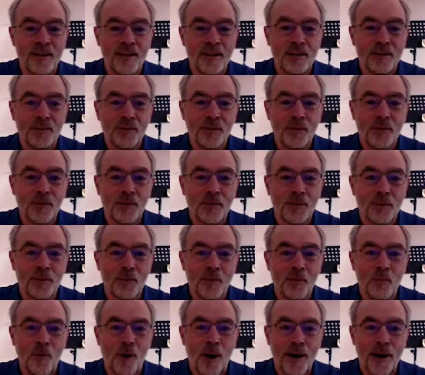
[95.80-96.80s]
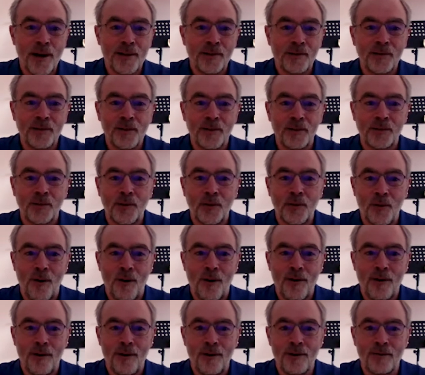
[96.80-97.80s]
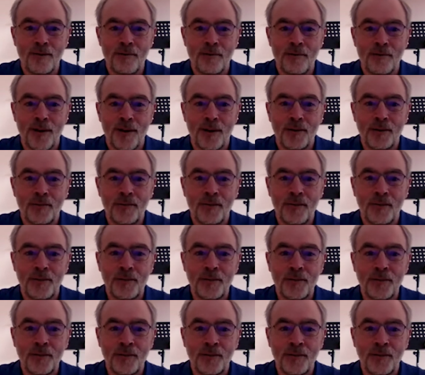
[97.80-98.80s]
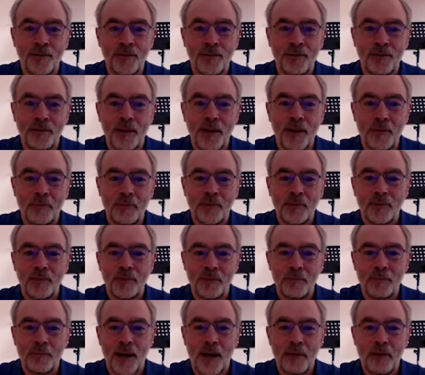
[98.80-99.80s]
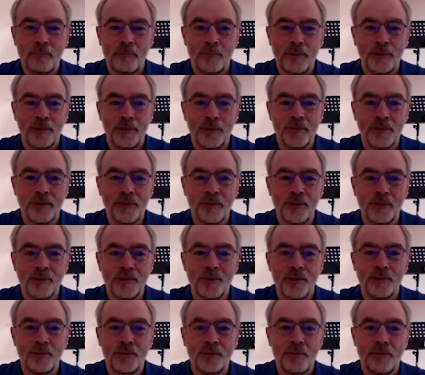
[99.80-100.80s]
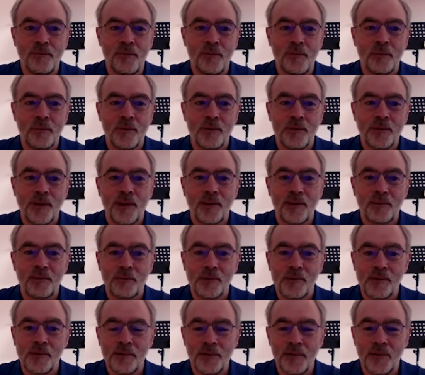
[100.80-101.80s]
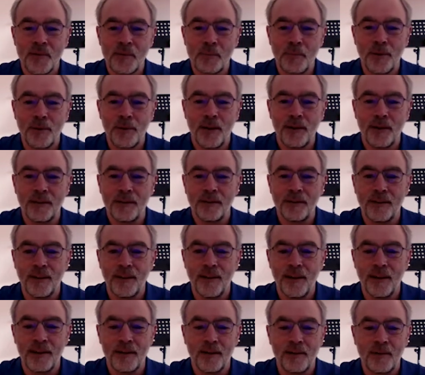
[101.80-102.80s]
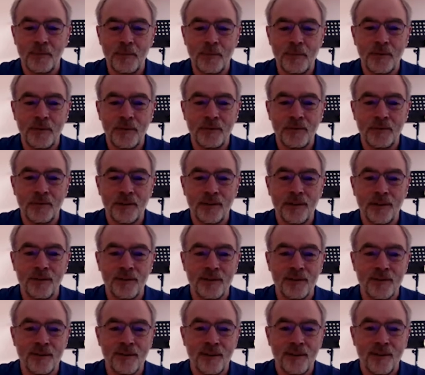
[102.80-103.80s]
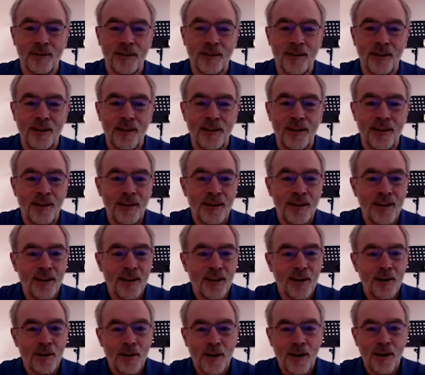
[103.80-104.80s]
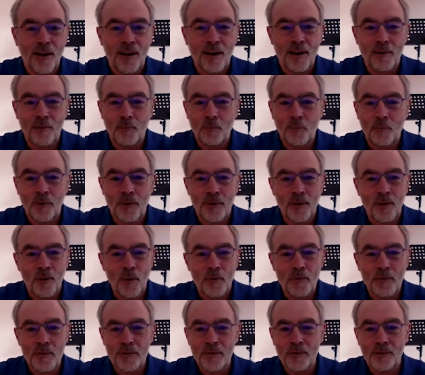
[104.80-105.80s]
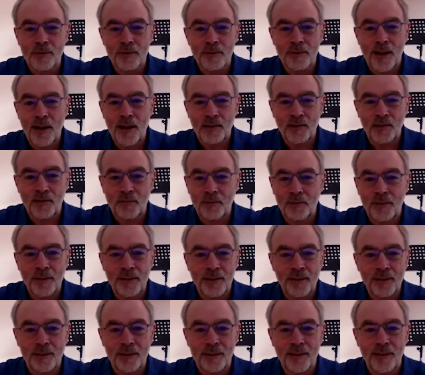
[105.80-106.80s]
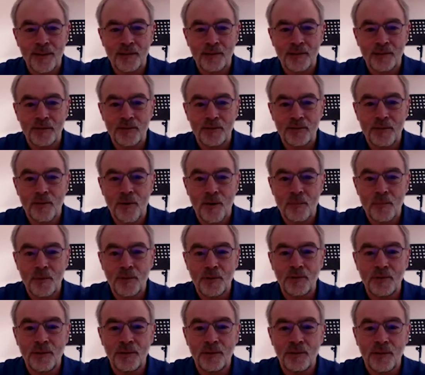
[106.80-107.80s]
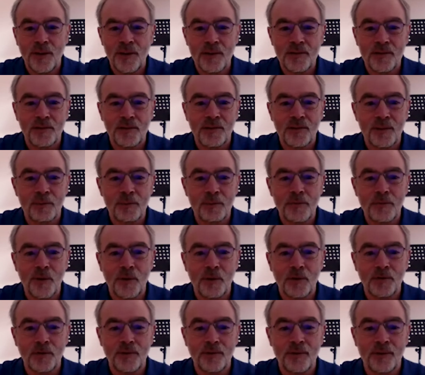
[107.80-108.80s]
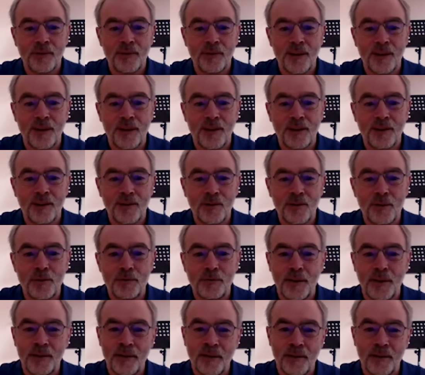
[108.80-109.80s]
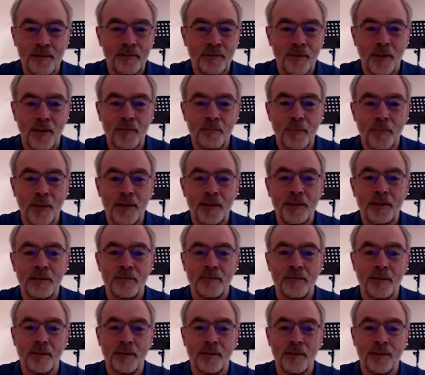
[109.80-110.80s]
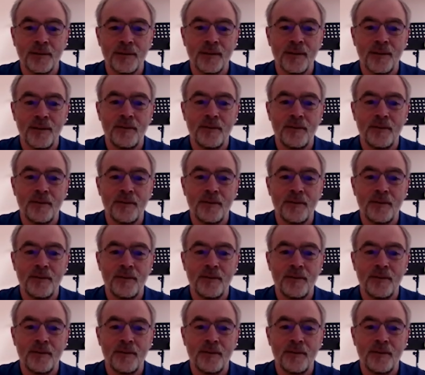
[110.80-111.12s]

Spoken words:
So why is it so hard for us to use these same system capabilities to inform disaster resilience planning at a community scale? Over the last three URBC sessions that we've hosted, you've identified many of the